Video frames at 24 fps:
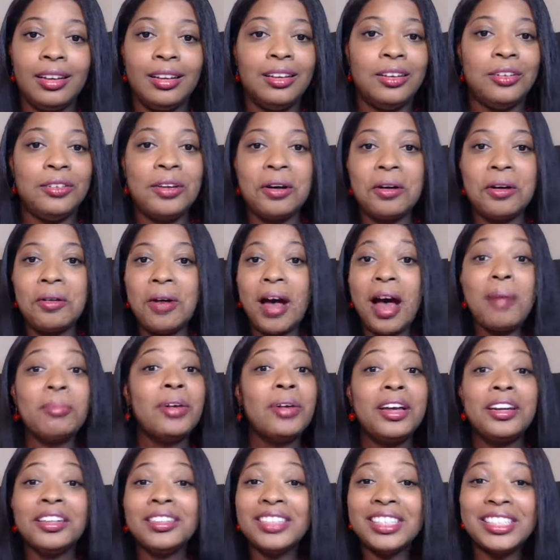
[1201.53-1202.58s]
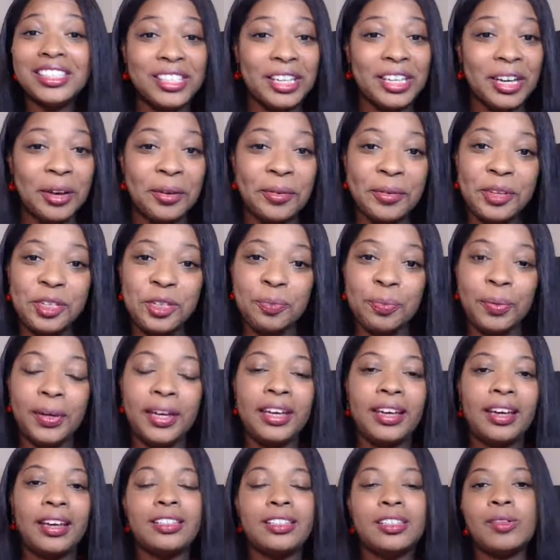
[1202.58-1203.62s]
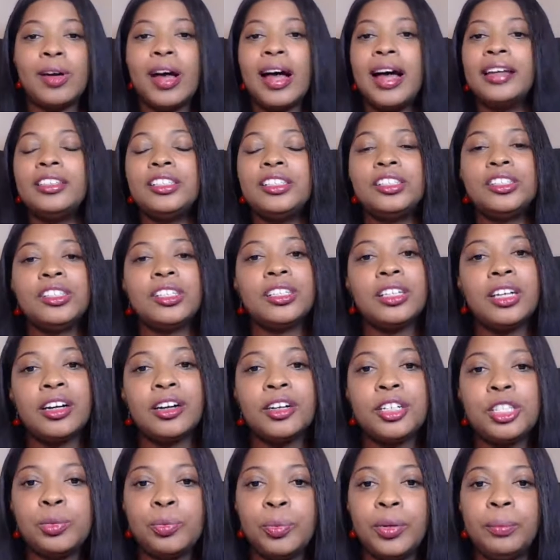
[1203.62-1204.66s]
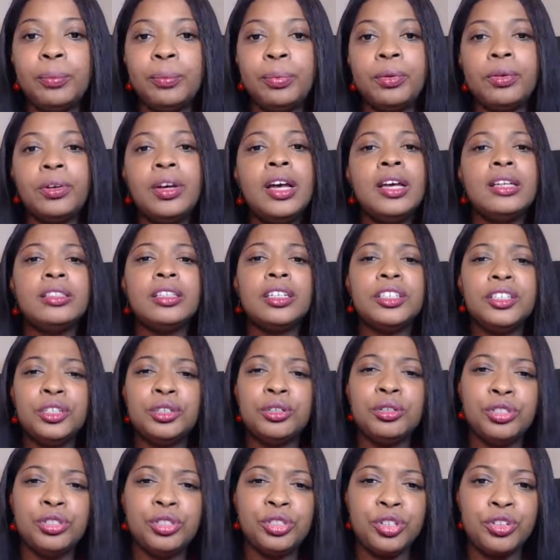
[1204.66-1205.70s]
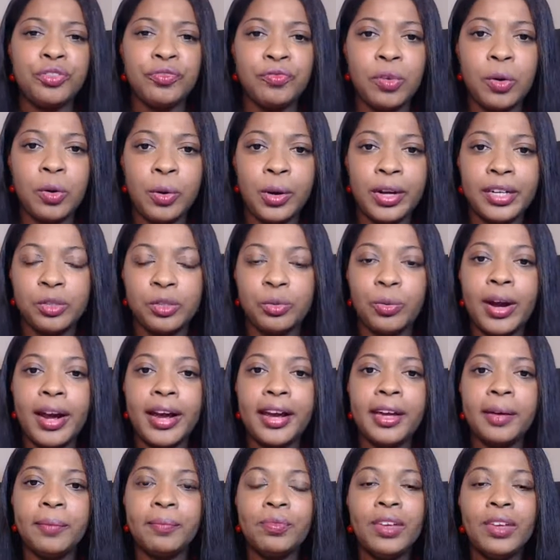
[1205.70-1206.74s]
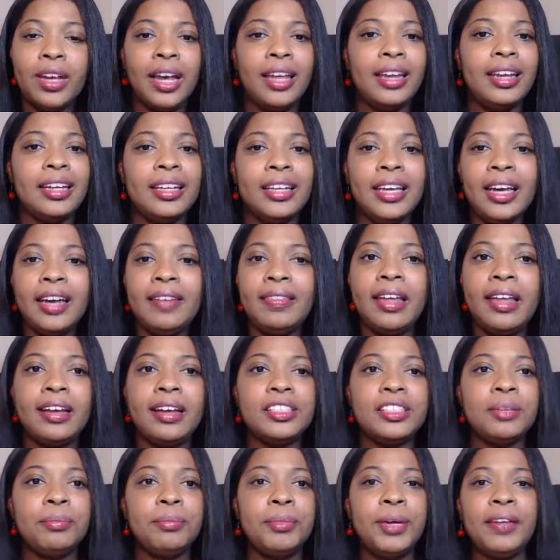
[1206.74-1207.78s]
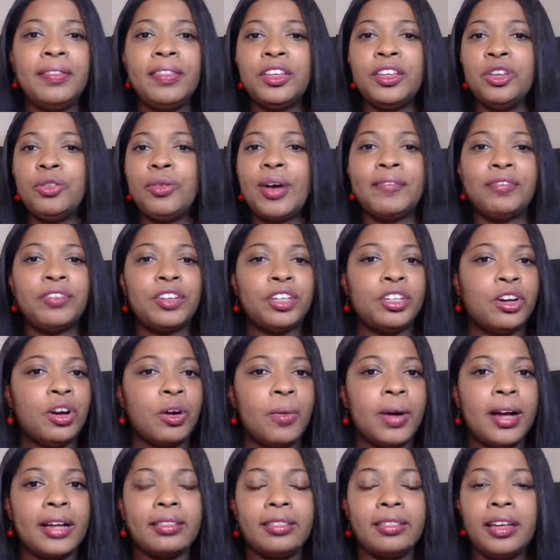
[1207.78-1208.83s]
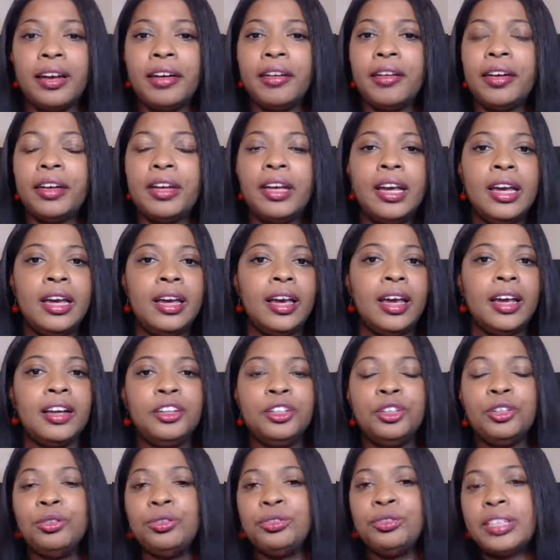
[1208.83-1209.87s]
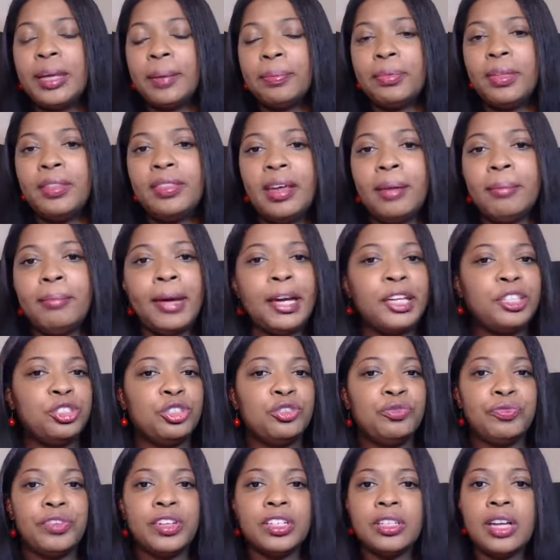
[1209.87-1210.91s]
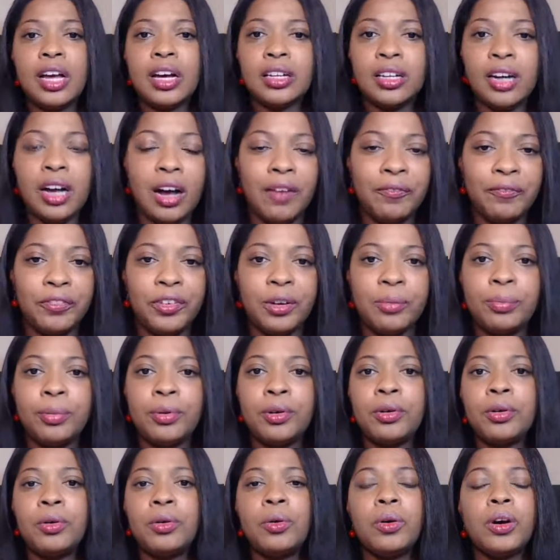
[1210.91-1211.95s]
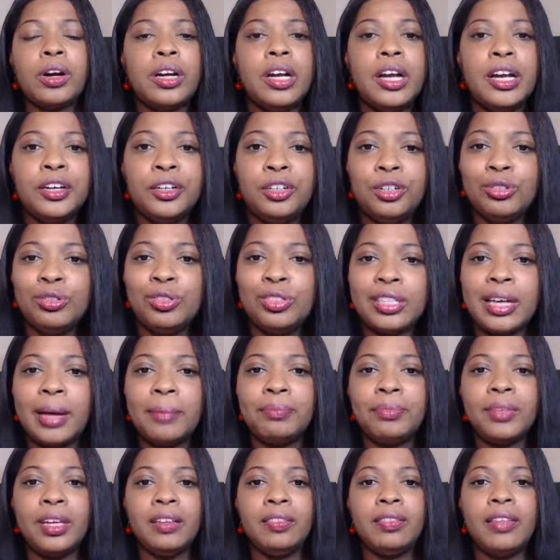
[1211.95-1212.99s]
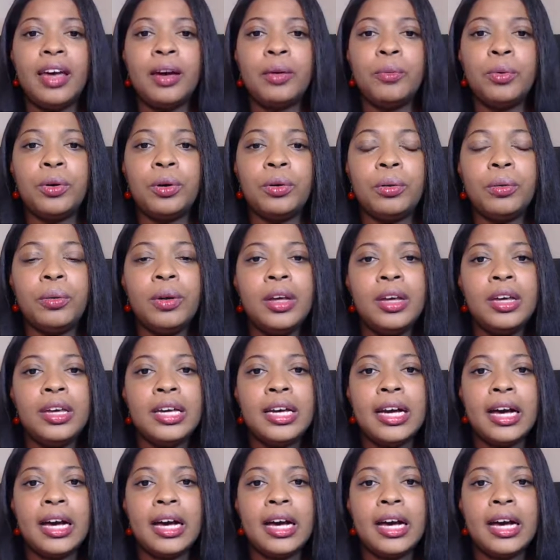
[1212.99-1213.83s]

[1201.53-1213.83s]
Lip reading: You know, I'm going to continue to speak it. So I just encourage people to use your voice, right? And again, that doesn't mean that you have to go out there and do something that makes you feel uncomfortable, or do something that will